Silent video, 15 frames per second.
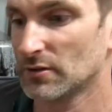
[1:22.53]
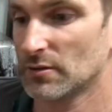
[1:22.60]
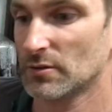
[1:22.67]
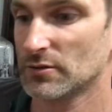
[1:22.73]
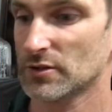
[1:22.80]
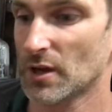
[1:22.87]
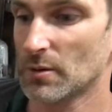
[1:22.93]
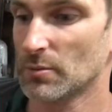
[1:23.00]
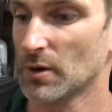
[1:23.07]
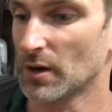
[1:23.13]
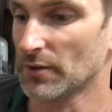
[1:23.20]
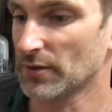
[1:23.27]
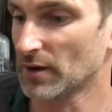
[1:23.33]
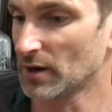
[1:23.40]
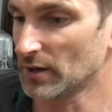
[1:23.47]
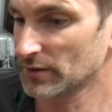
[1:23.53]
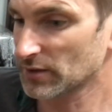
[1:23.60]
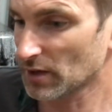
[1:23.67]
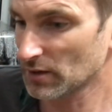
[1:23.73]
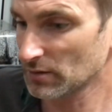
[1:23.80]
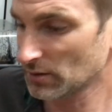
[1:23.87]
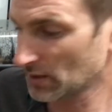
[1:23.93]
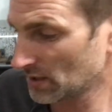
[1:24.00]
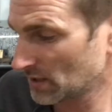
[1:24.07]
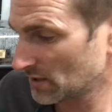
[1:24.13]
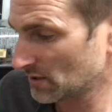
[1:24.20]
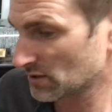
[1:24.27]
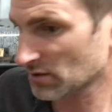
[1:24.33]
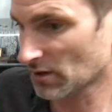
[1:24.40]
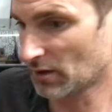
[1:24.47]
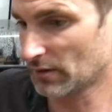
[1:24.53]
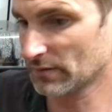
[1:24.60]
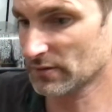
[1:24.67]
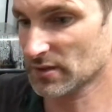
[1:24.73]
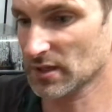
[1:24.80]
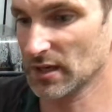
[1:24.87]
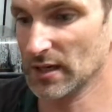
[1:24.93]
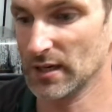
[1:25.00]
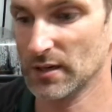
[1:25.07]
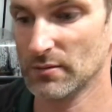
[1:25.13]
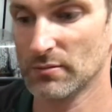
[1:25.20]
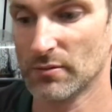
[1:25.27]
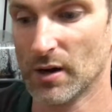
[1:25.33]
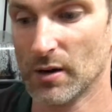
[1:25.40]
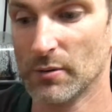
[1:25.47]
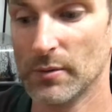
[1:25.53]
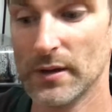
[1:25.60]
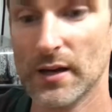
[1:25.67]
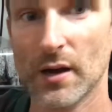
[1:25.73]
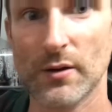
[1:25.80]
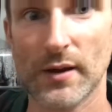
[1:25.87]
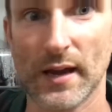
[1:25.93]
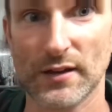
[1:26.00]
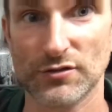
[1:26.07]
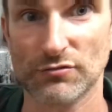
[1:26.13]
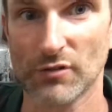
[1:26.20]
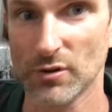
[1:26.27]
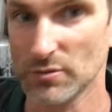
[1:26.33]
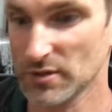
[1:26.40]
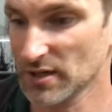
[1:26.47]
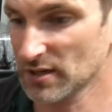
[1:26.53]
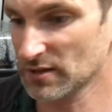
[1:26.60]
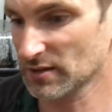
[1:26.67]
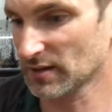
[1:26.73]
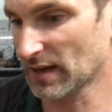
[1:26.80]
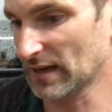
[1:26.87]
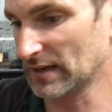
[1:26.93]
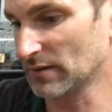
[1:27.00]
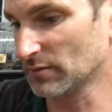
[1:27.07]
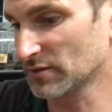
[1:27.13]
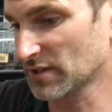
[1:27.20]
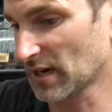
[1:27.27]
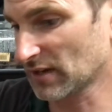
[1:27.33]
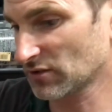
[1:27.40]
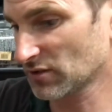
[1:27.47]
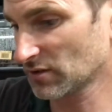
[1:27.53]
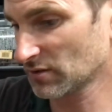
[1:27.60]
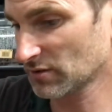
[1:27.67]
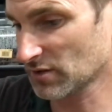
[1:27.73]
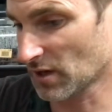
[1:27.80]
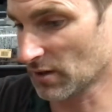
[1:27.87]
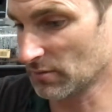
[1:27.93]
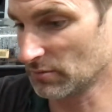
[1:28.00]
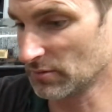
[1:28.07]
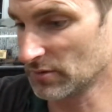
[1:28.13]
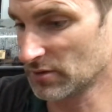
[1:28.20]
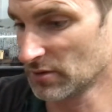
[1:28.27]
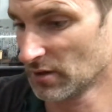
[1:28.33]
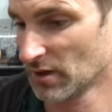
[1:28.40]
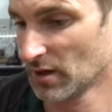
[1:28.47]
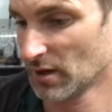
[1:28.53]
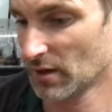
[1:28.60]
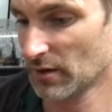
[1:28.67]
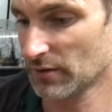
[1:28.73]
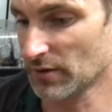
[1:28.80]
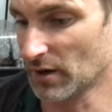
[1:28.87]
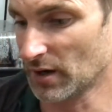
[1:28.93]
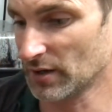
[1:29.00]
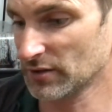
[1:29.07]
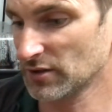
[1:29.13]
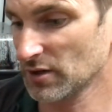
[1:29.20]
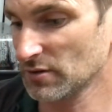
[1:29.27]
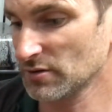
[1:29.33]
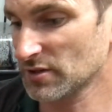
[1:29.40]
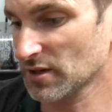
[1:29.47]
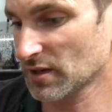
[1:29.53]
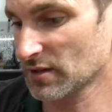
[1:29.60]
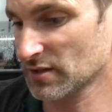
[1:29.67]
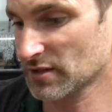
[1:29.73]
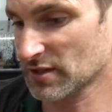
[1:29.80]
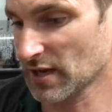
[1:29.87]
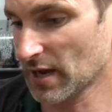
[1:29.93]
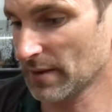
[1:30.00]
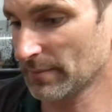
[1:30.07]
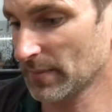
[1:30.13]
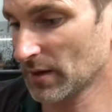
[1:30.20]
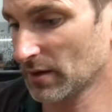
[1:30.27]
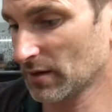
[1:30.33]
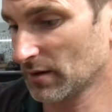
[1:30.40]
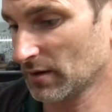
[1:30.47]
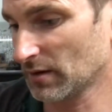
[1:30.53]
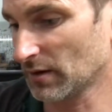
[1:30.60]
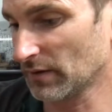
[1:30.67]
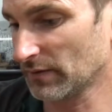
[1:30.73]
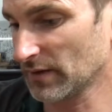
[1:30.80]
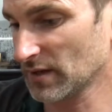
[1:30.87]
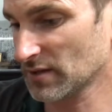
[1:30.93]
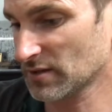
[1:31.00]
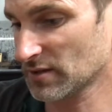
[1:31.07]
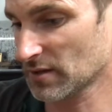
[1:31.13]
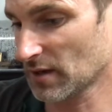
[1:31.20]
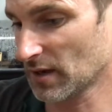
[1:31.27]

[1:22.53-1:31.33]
So what I thought I'd do is, obviously, well, we know that's rooted, that little section, so thought I'd use some of this